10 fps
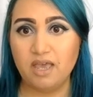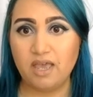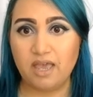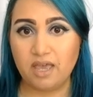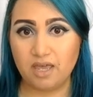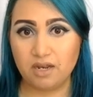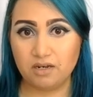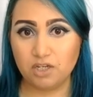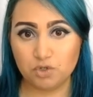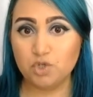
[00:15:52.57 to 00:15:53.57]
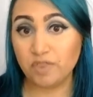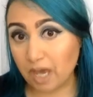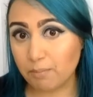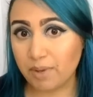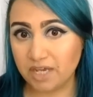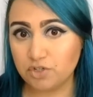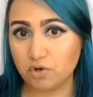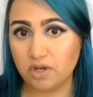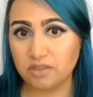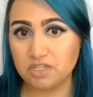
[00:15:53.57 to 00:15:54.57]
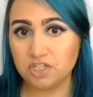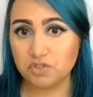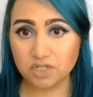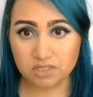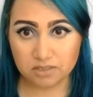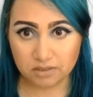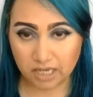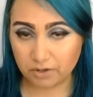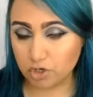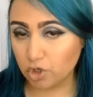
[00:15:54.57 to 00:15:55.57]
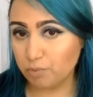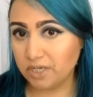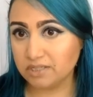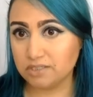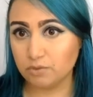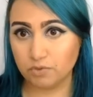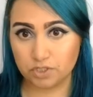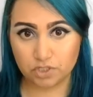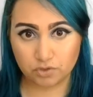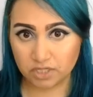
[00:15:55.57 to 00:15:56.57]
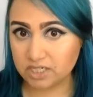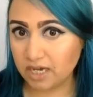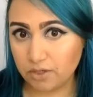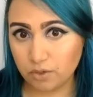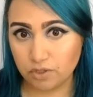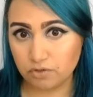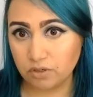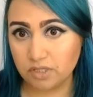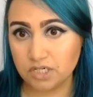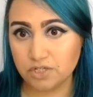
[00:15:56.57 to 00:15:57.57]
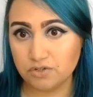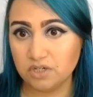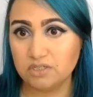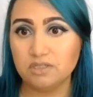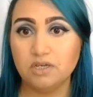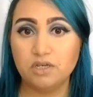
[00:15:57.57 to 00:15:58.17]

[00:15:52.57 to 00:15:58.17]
And you do that by drawing the districts. County groupings restrict how you can draw the districts.